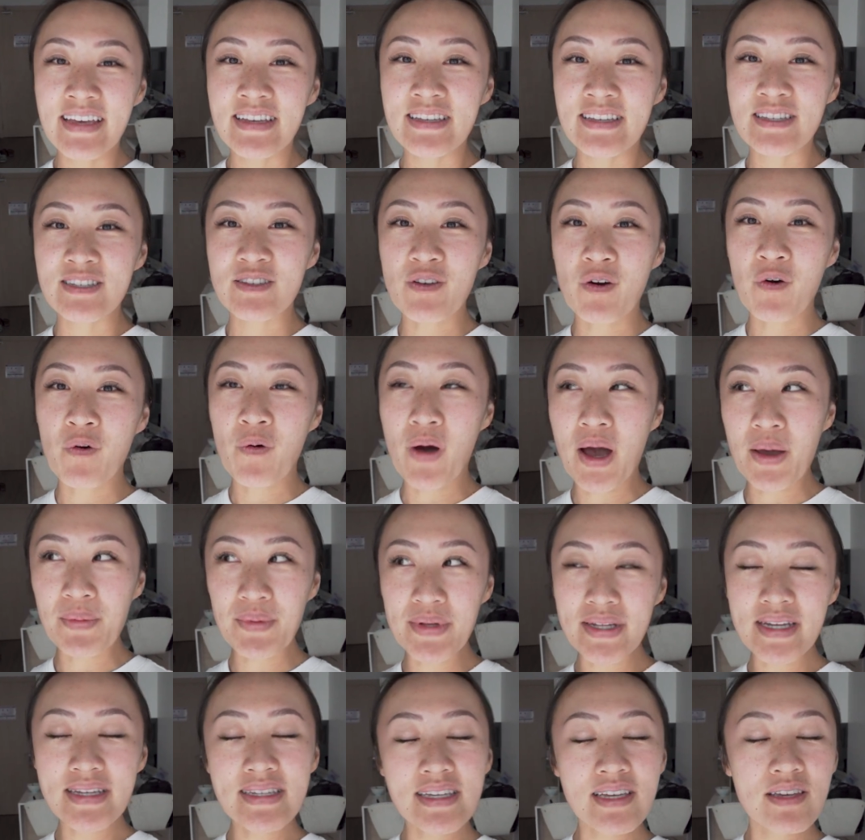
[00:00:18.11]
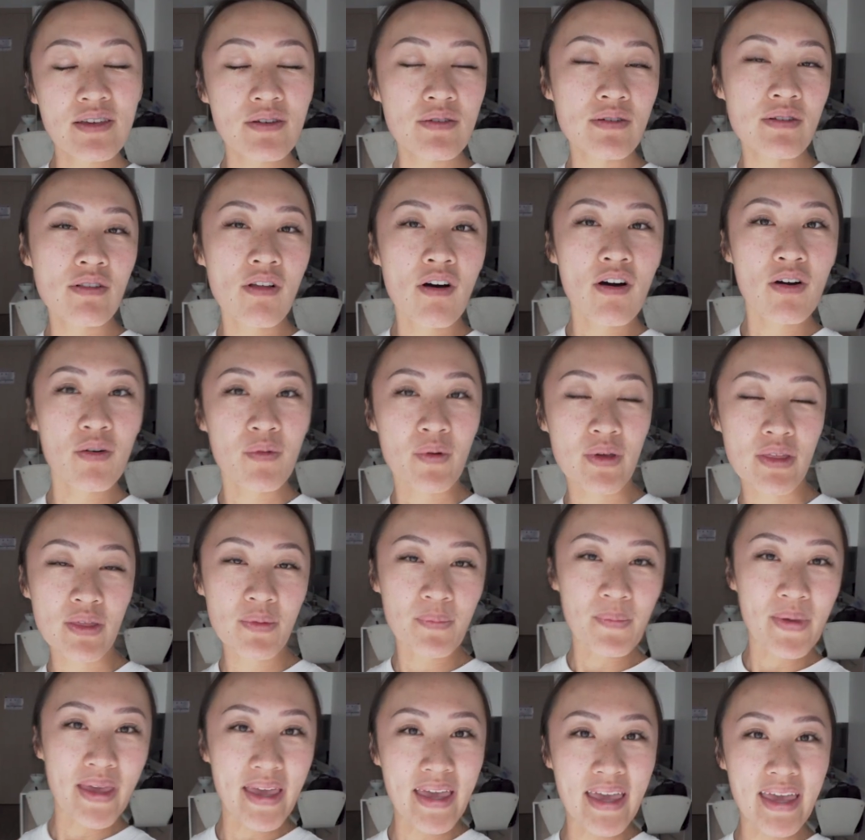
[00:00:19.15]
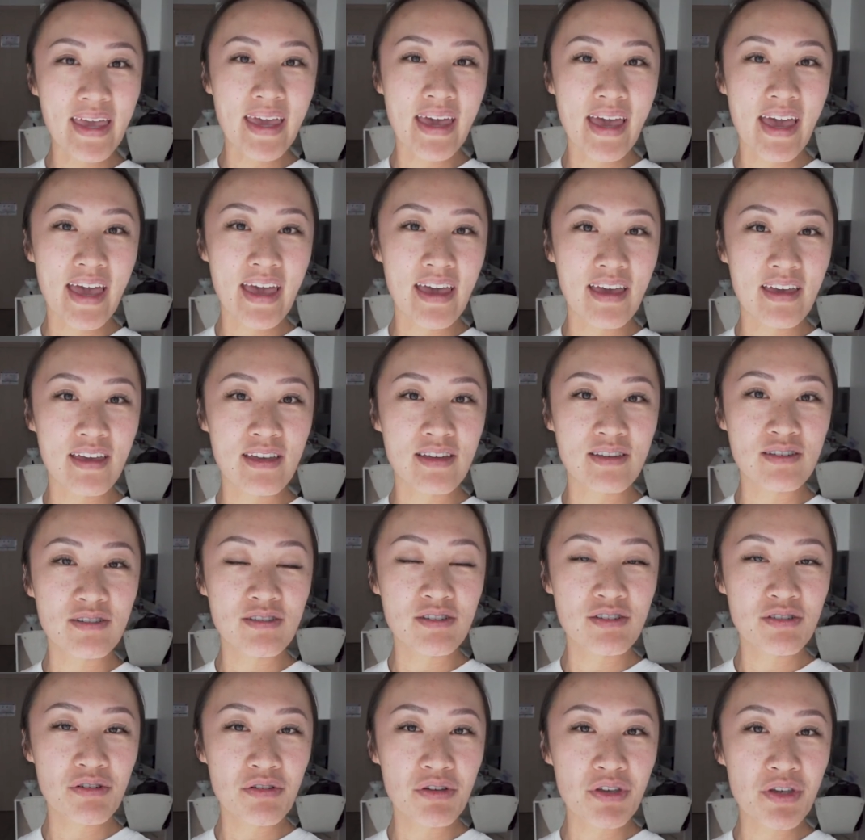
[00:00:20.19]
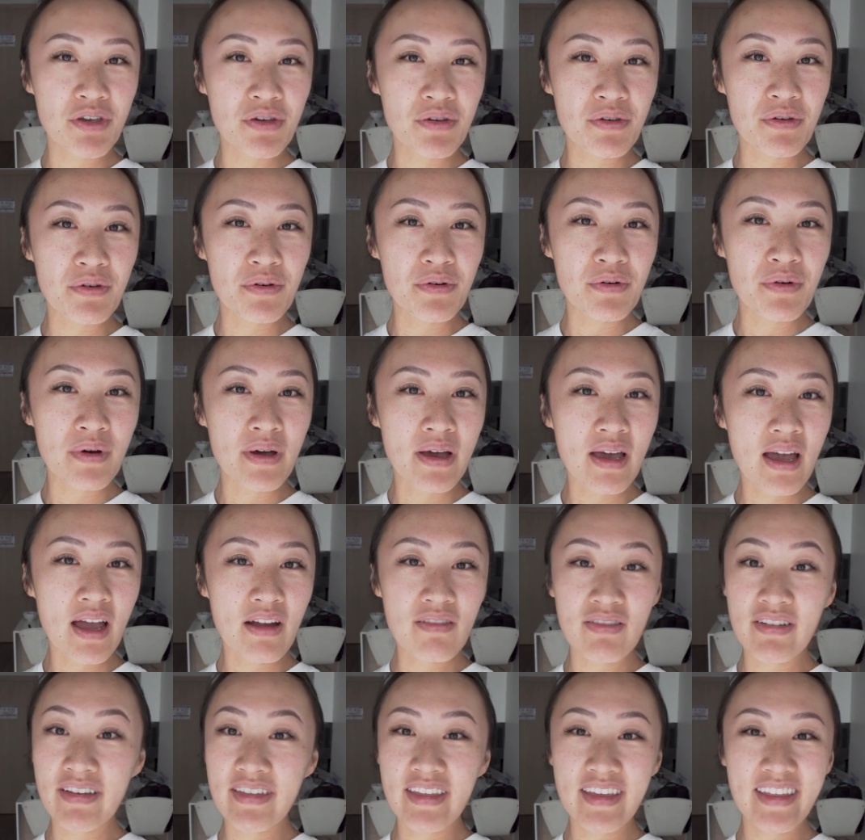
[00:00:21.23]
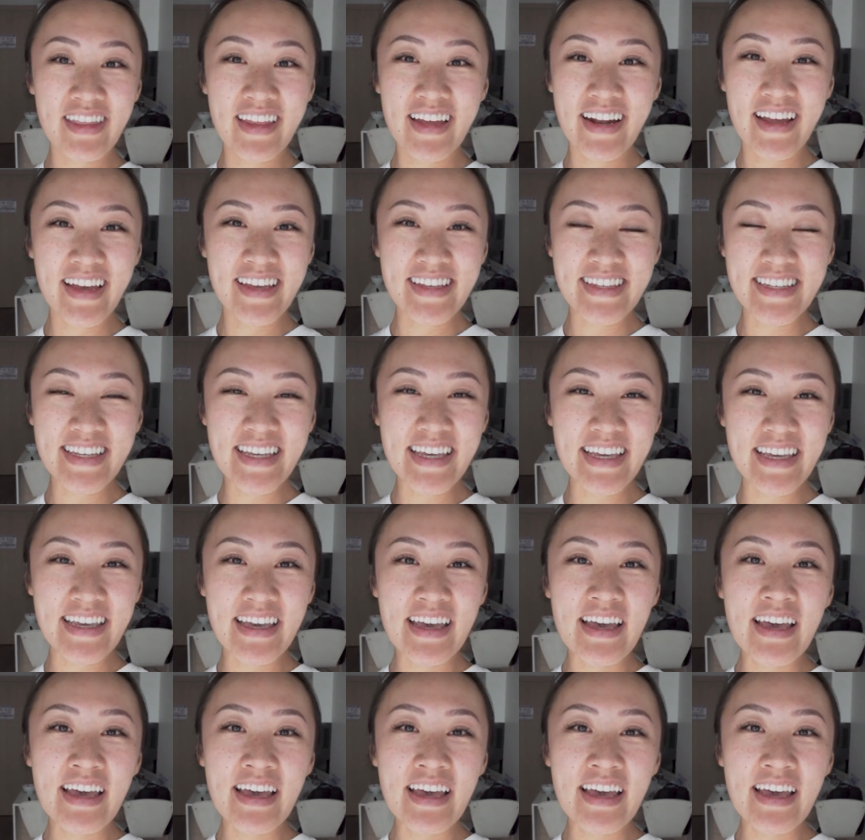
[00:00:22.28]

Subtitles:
So I'm going to take you along with me and show you everything that I see.